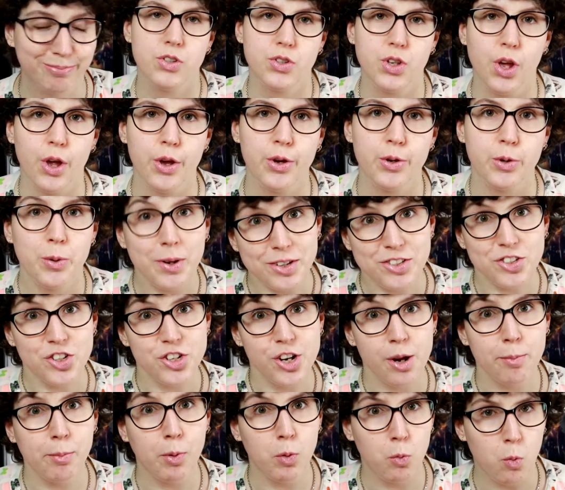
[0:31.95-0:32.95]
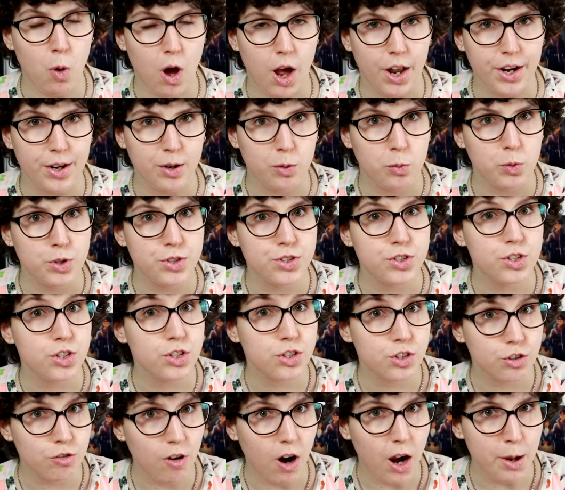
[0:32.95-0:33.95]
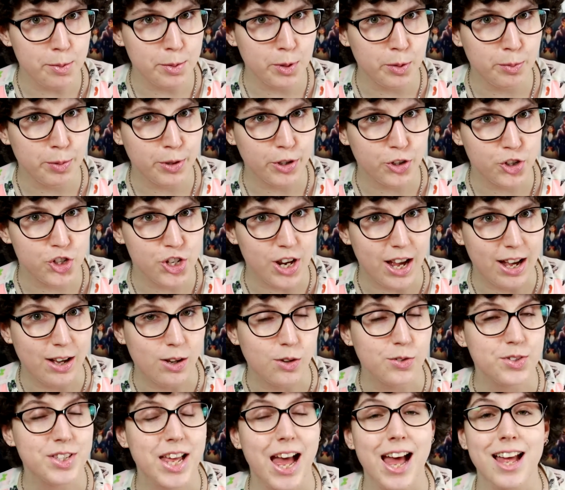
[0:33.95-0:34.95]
So question number one was describe your bookshelves